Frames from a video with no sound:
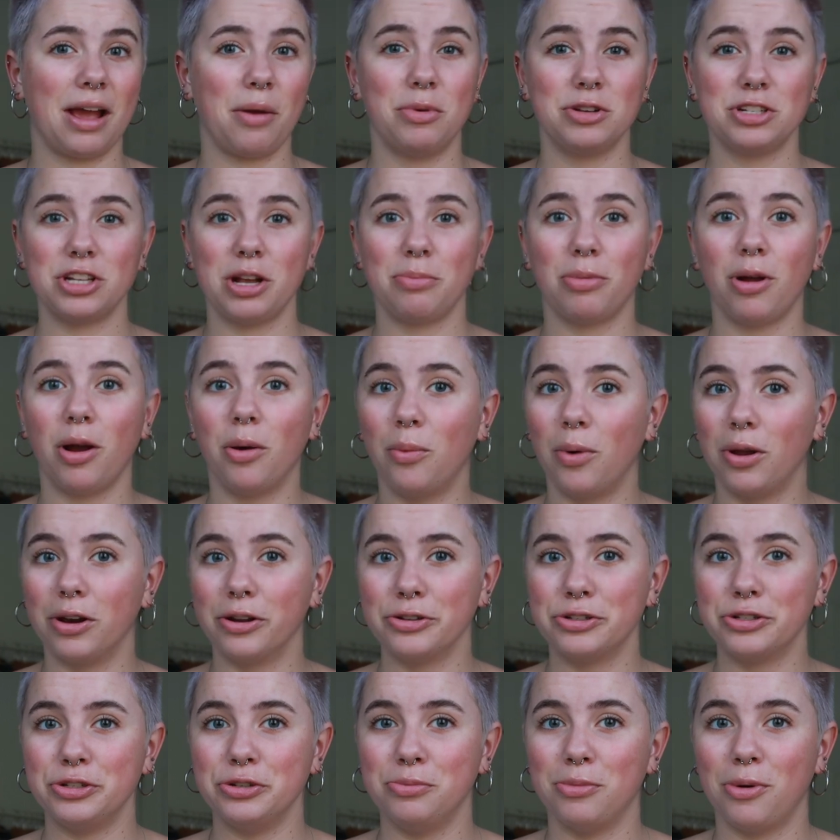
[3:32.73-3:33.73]
I wish I brought 1
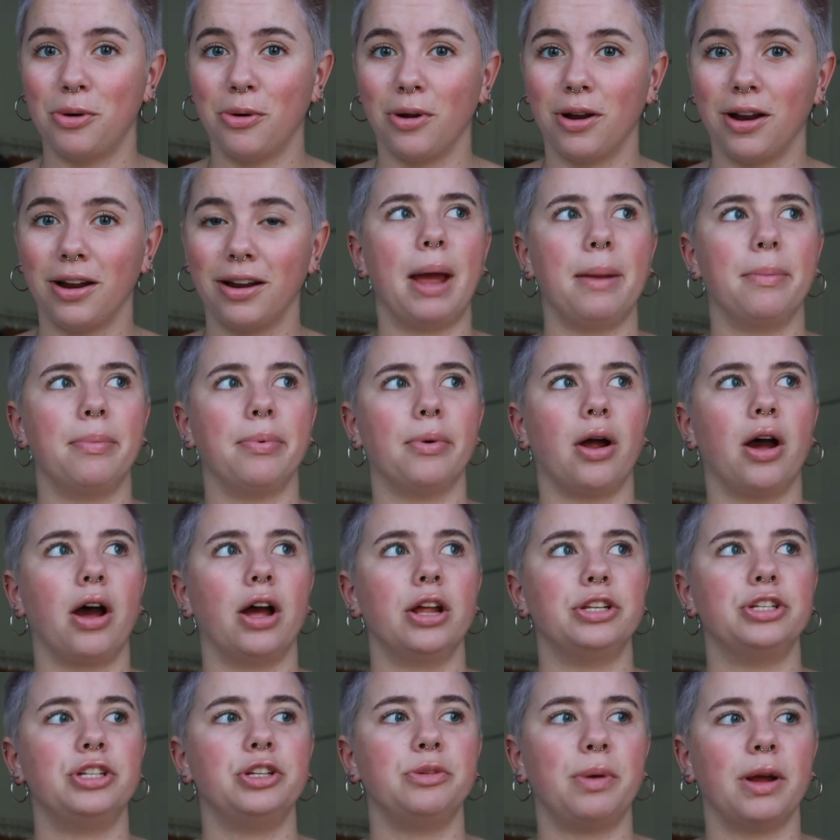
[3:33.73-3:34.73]
or 2 more. I
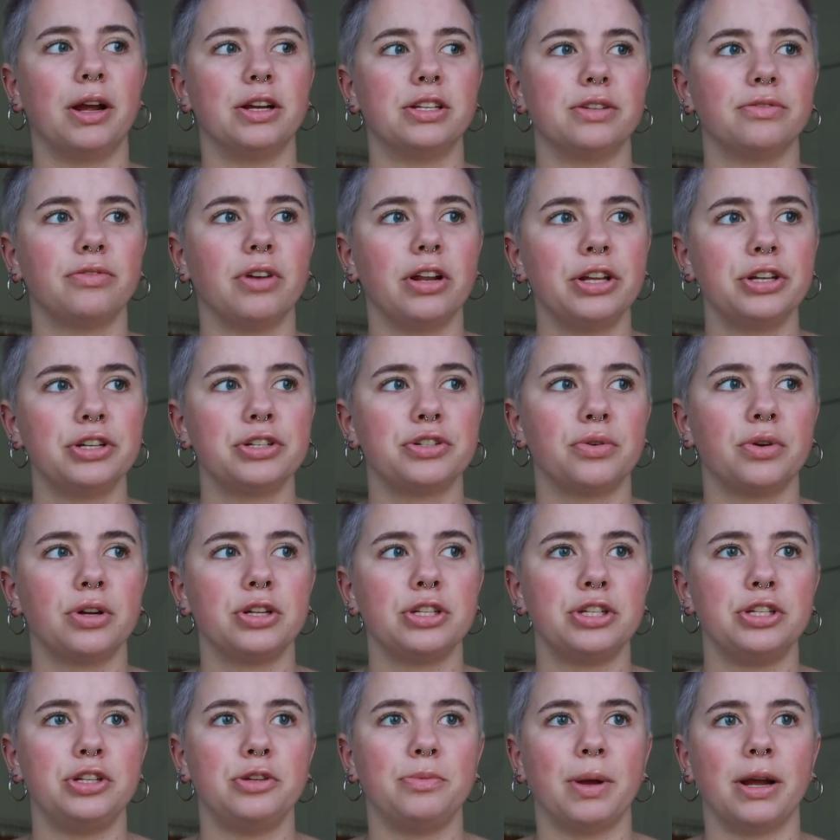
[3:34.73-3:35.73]
brought 2 pairs of running
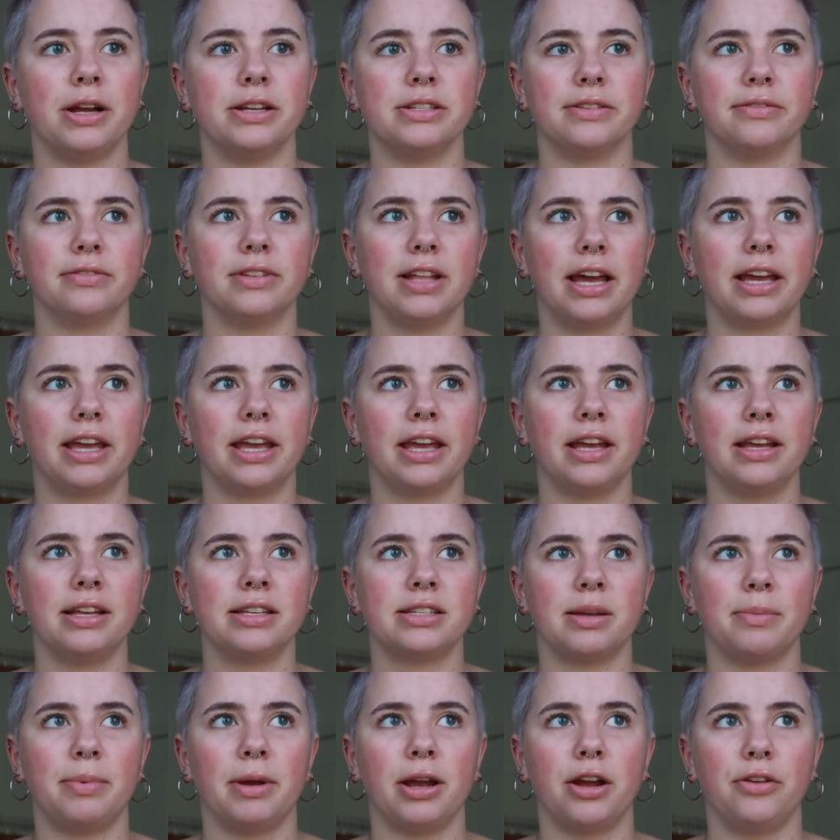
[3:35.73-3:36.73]
shorts, 2 pairs of
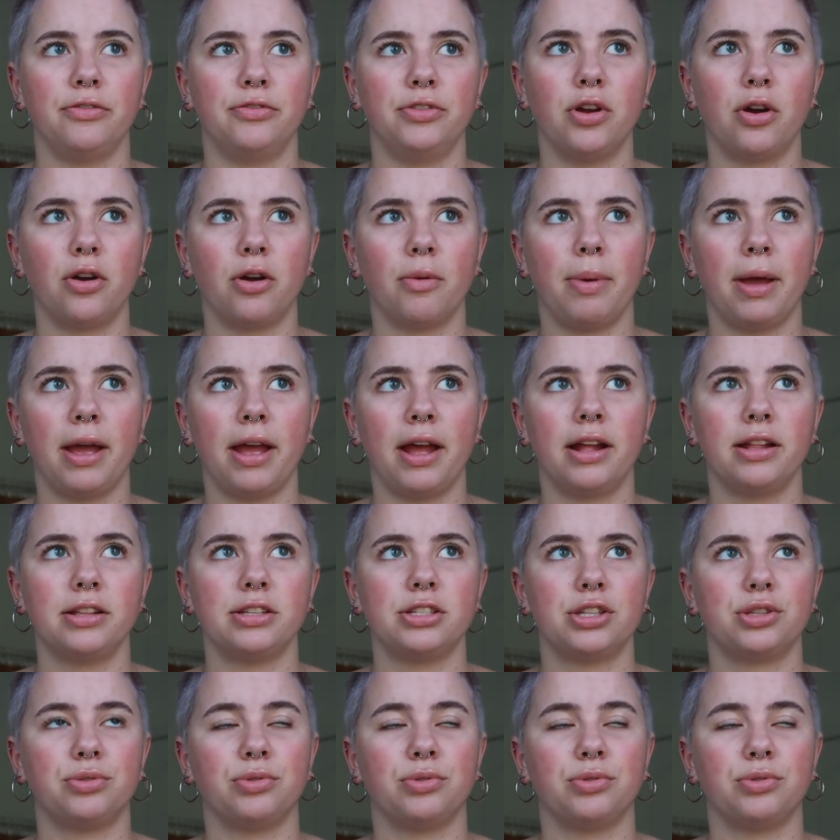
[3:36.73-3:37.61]
leggings, a pair of yoga pants,